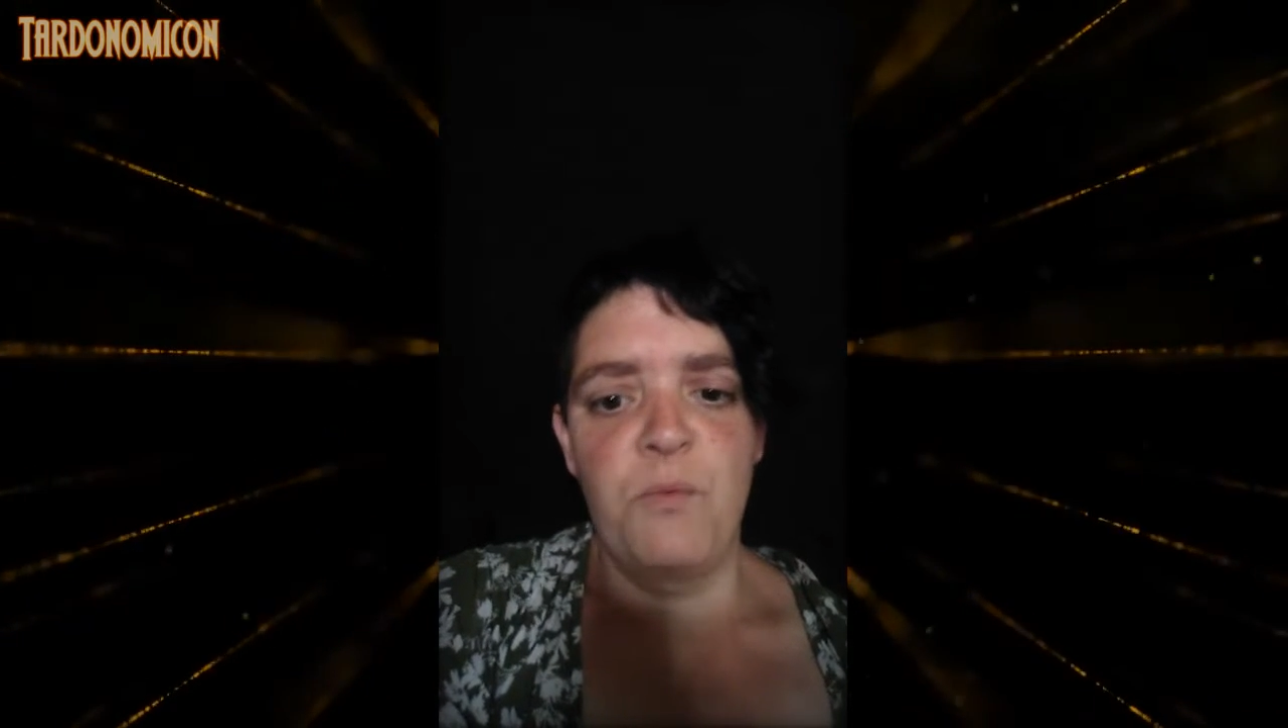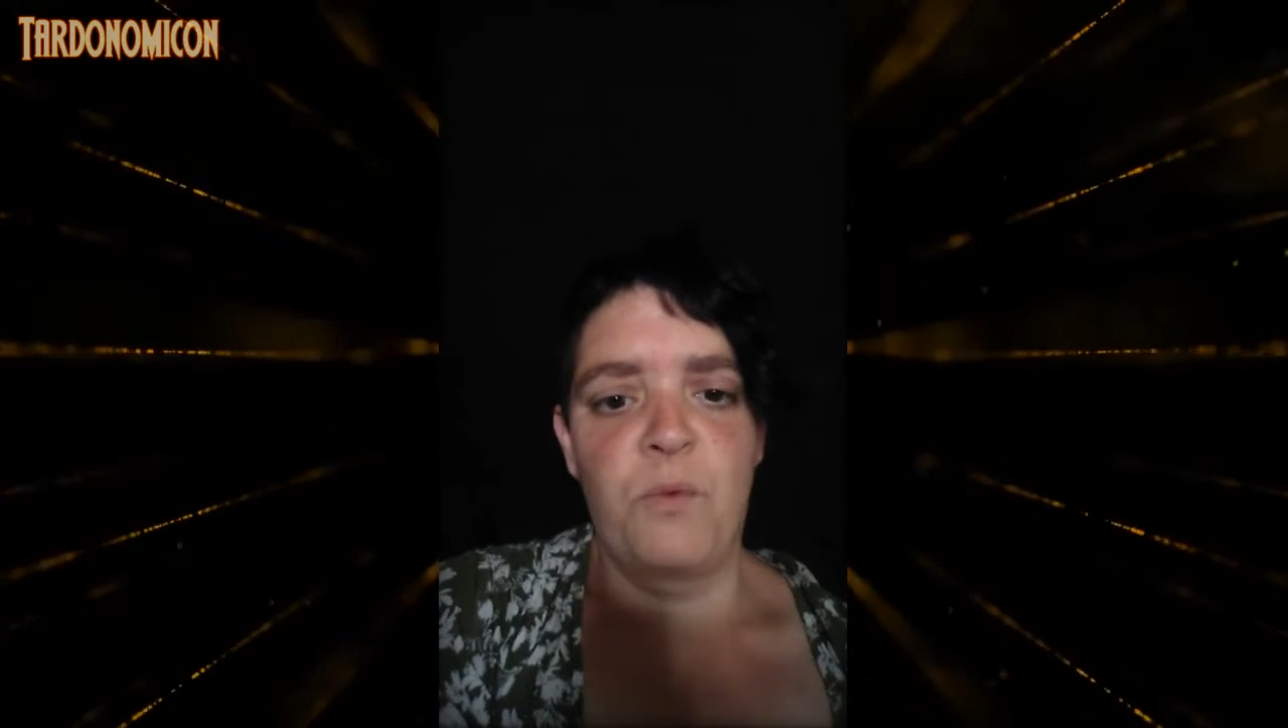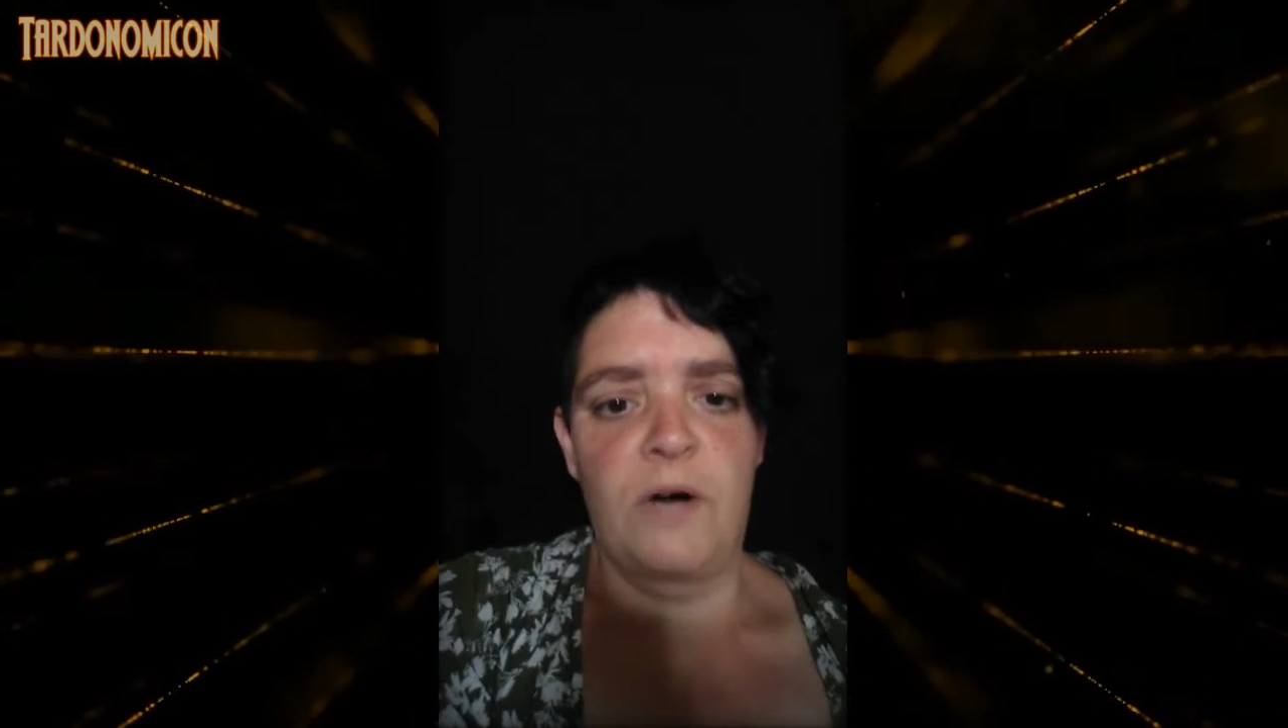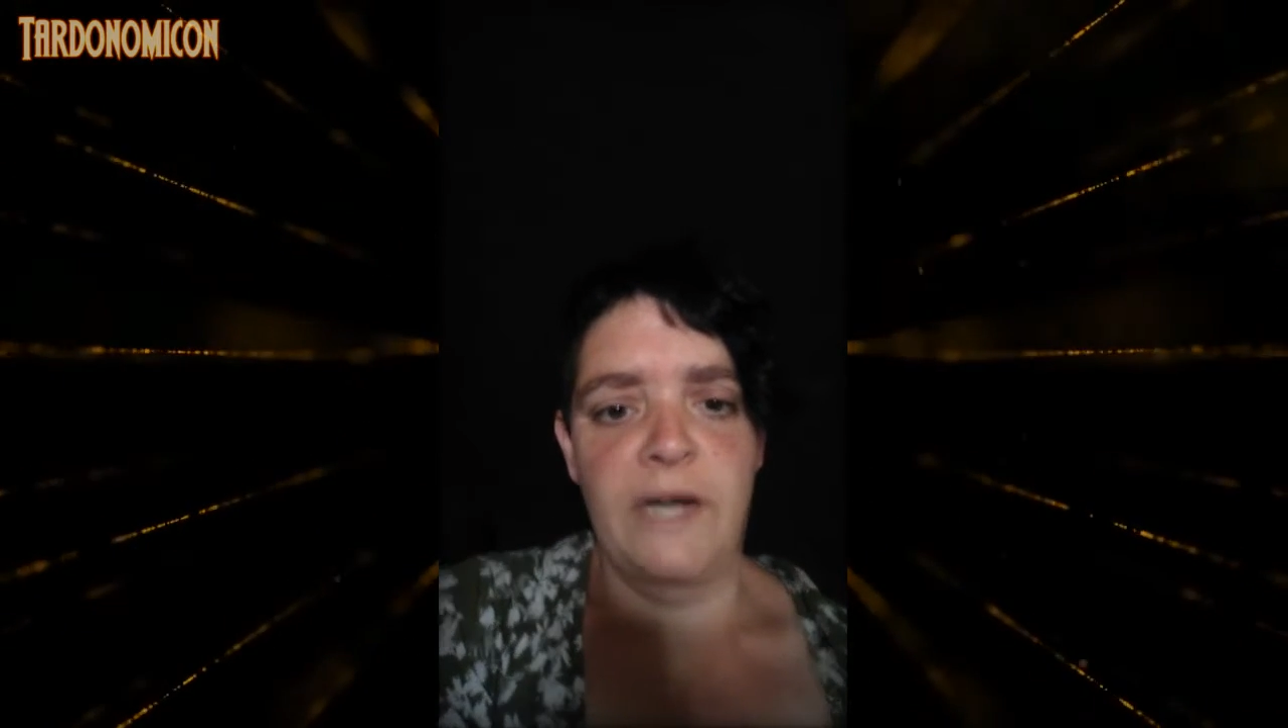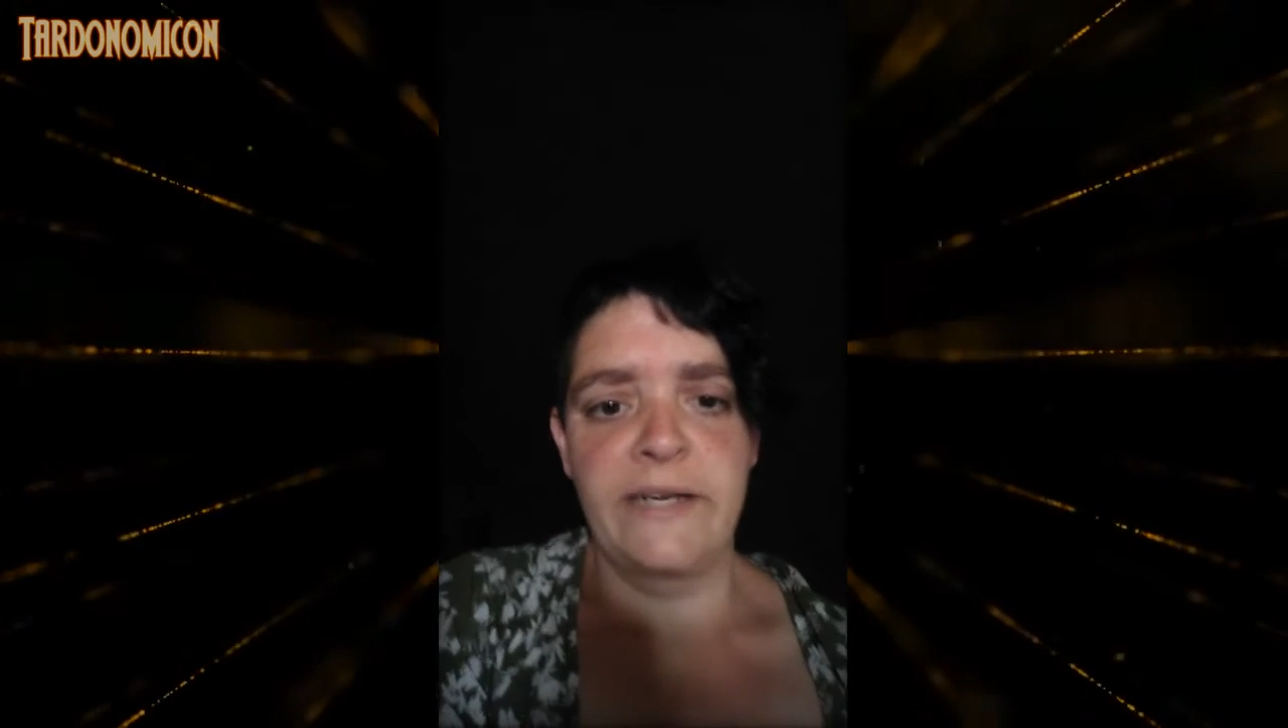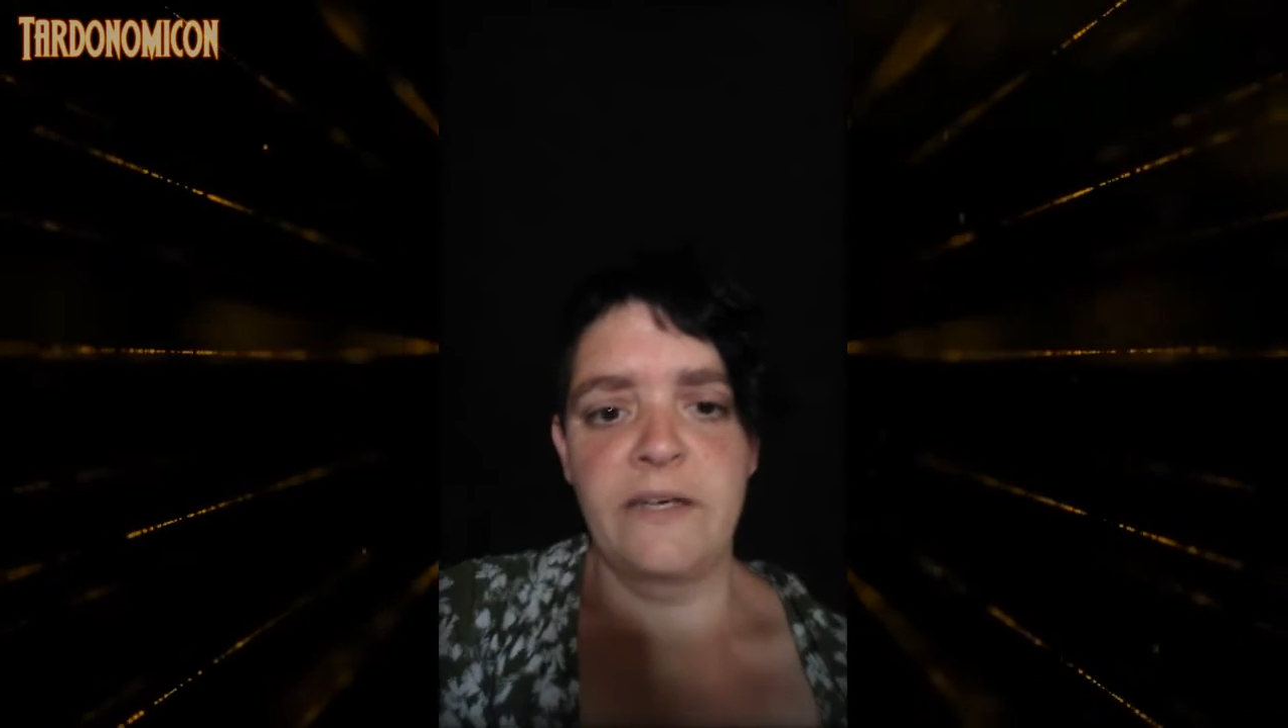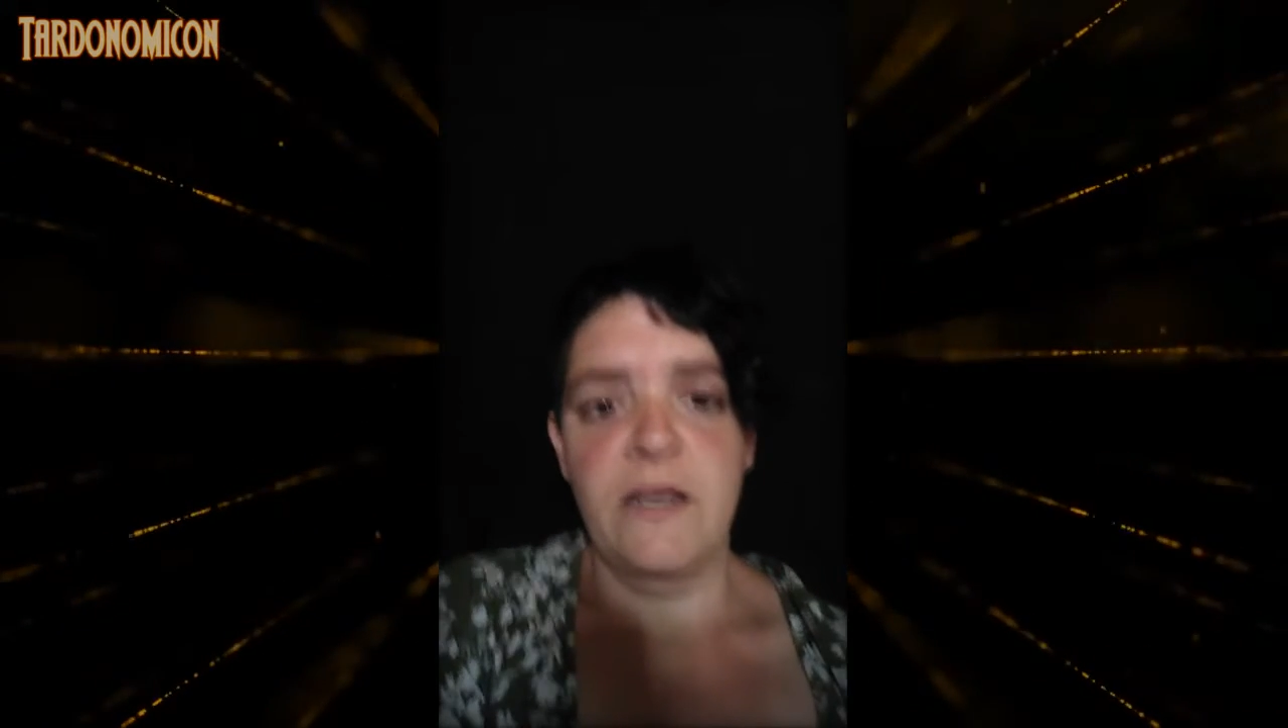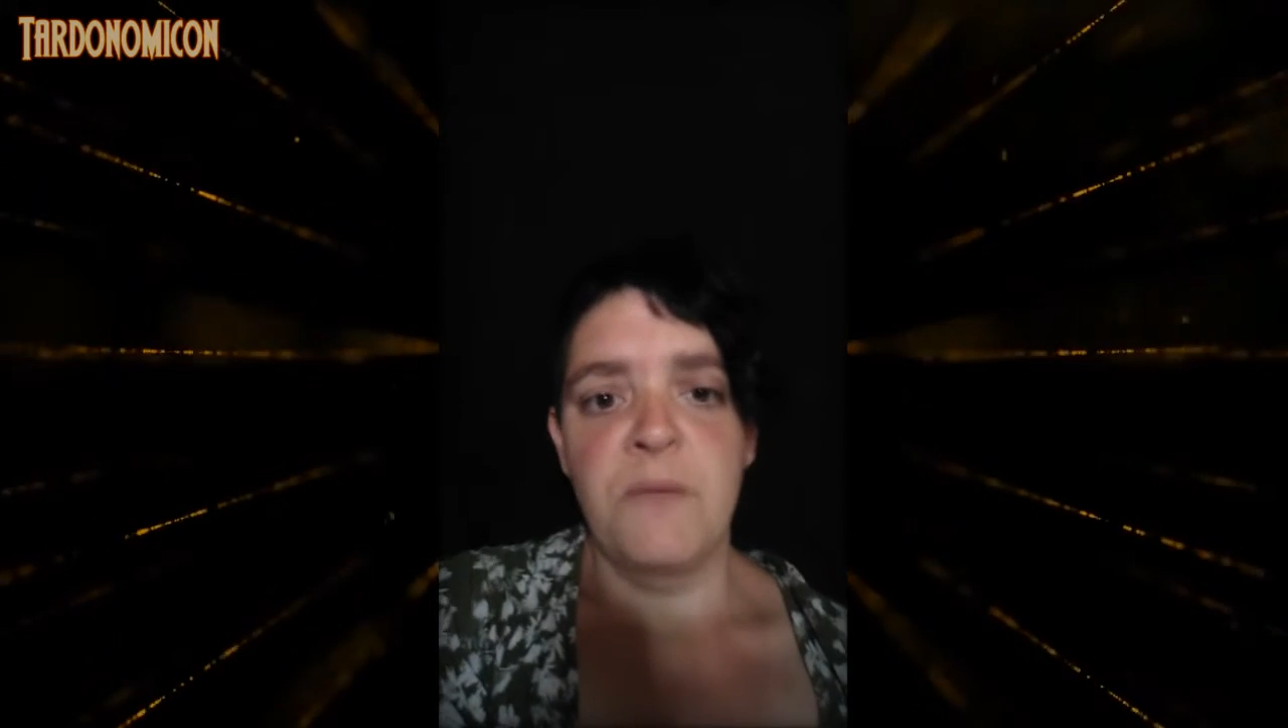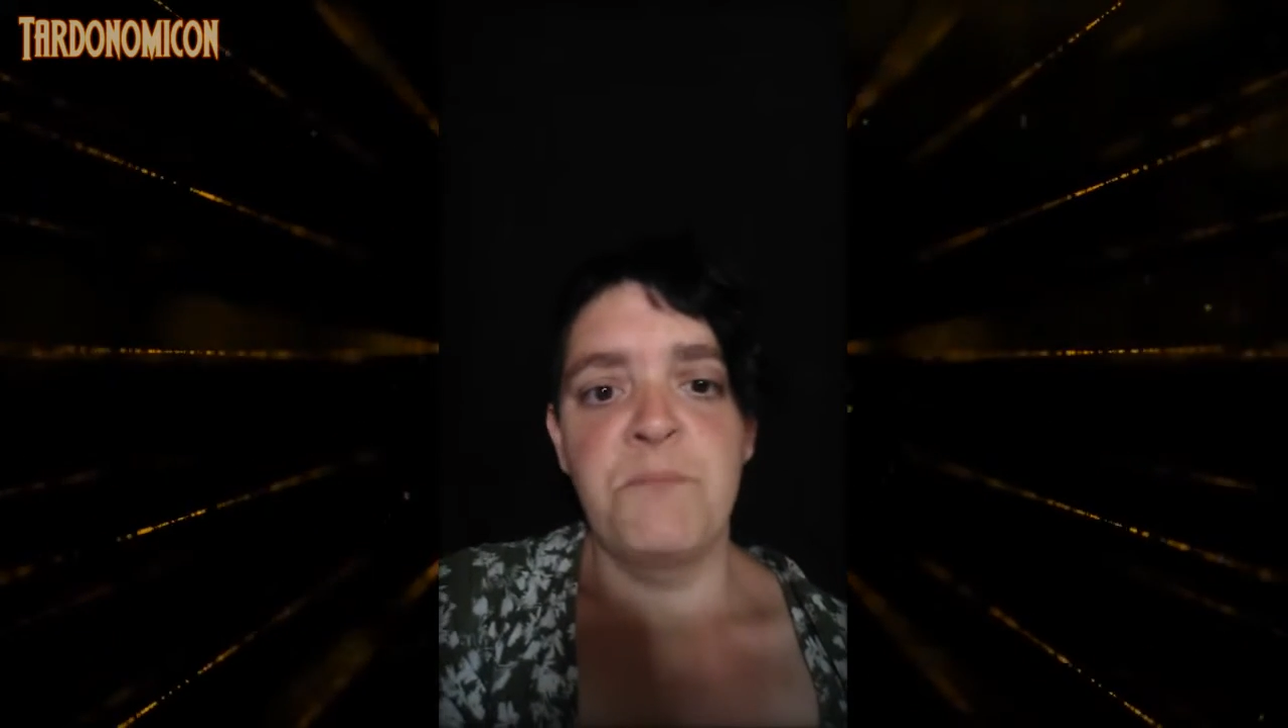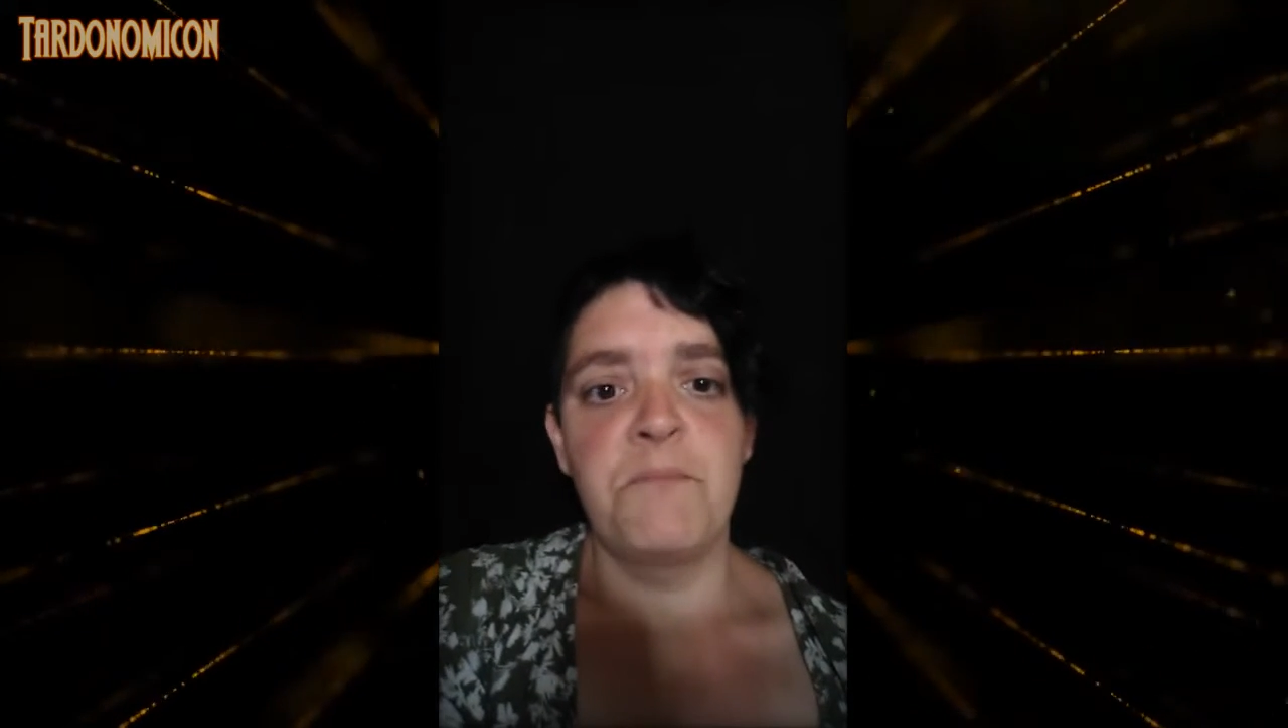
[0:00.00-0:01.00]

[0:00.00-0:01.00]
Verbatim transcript: one